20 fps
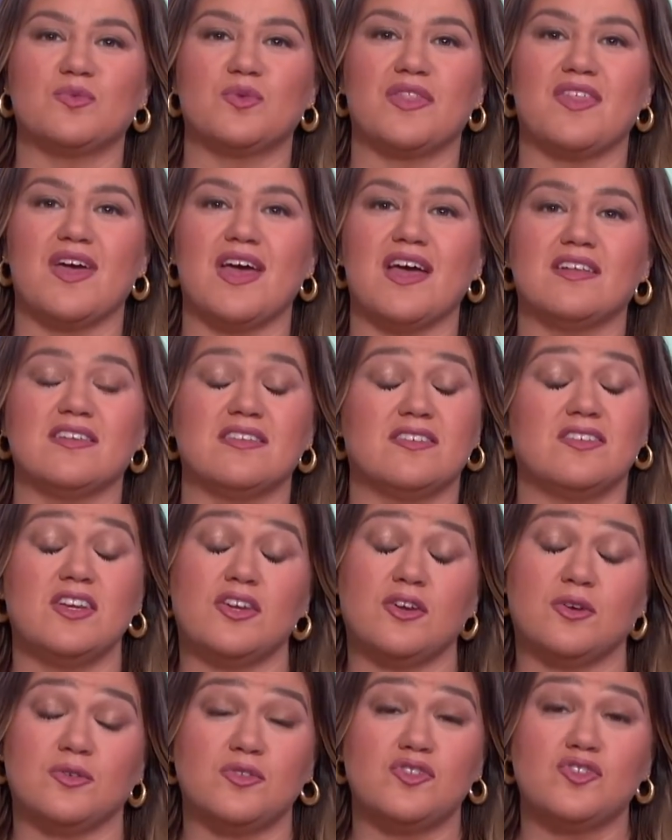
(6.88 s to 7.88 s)
with, you
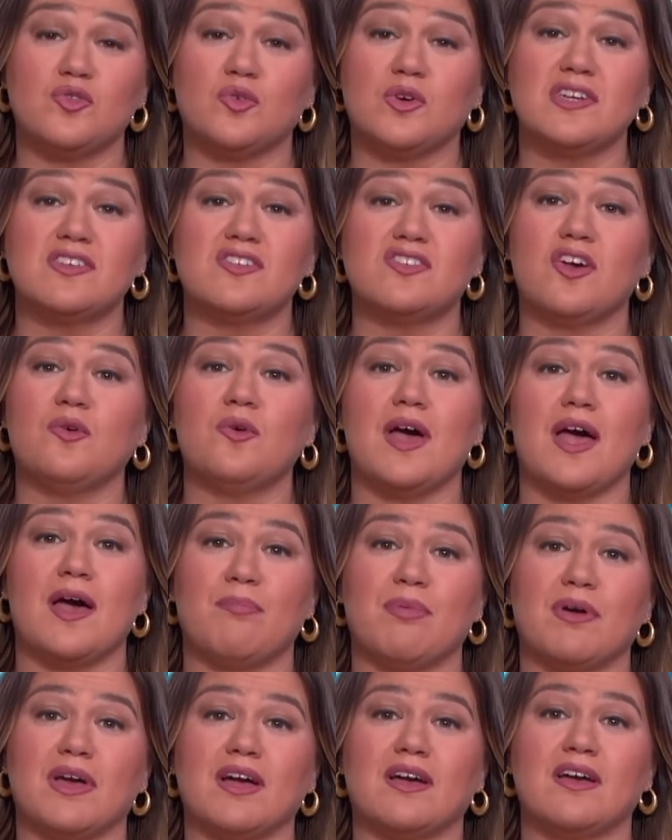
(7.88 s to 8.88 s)
know, stories so
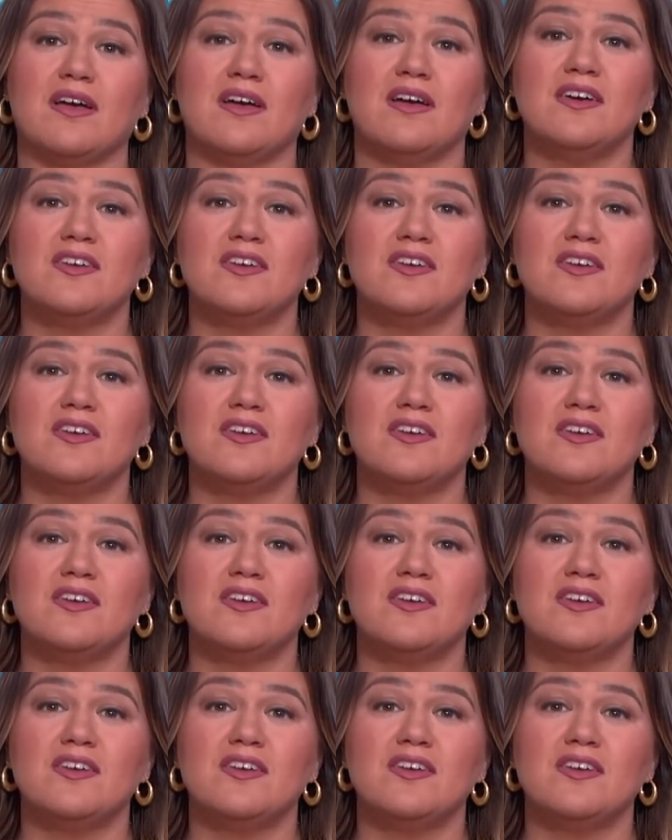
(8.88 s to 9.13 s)
epic,